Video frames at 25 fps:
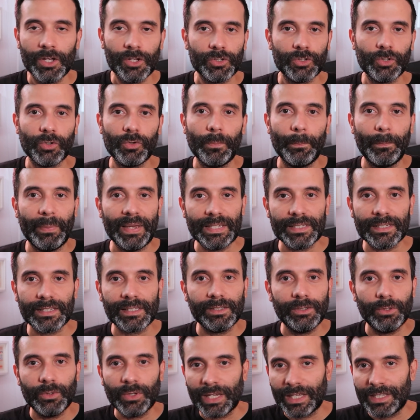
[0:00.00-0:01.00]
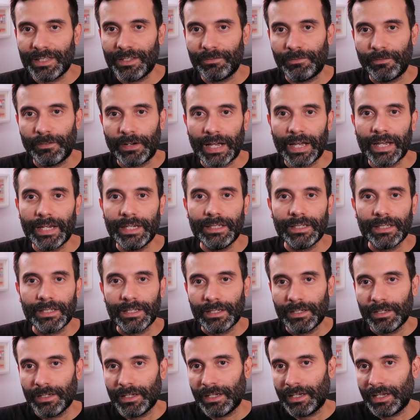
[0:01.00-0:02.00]
So basically you can divide
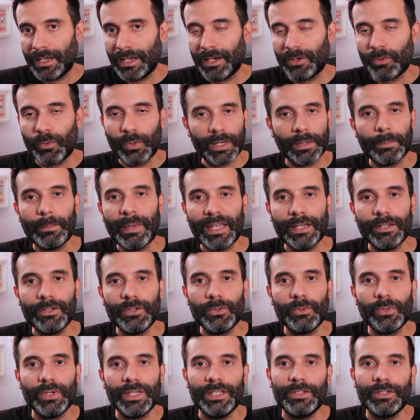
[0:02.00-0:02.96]
quick menu